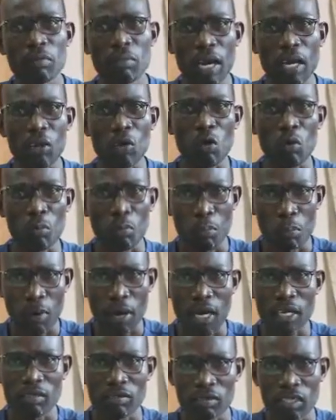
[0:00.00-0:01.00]
by
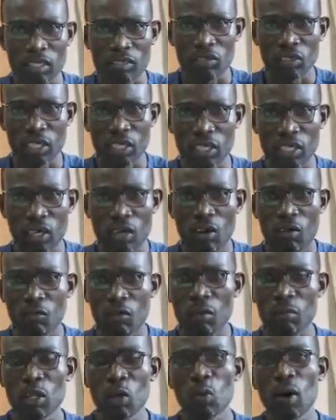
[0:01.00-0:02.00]
comparative degree?
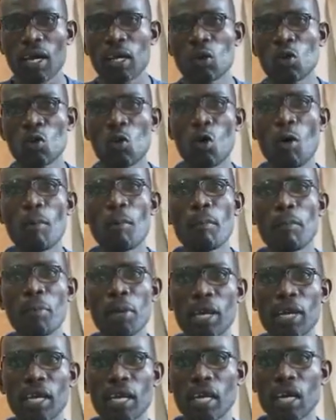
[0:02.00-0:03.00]
From the word
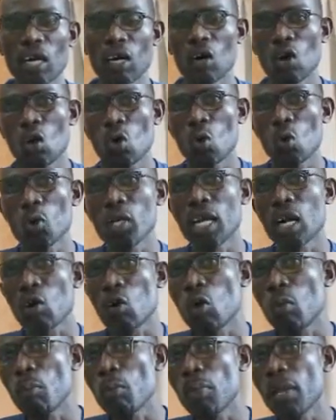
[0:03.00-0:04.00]
compare, we are
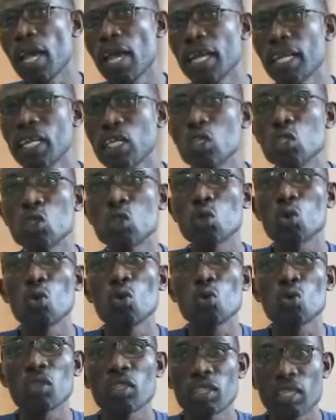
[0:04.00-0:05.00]
comparing
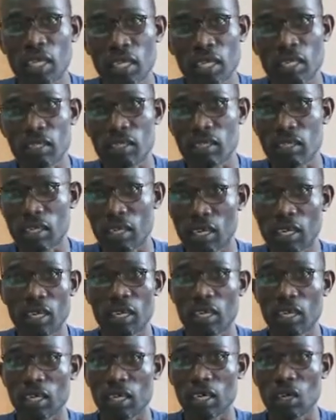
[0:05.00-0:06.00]
two things
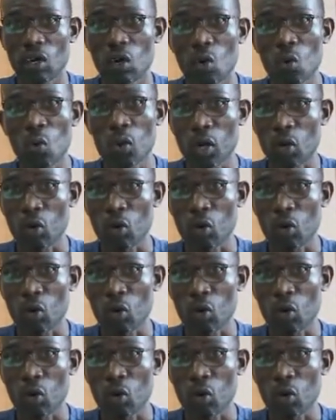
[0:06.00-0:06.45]
here. We are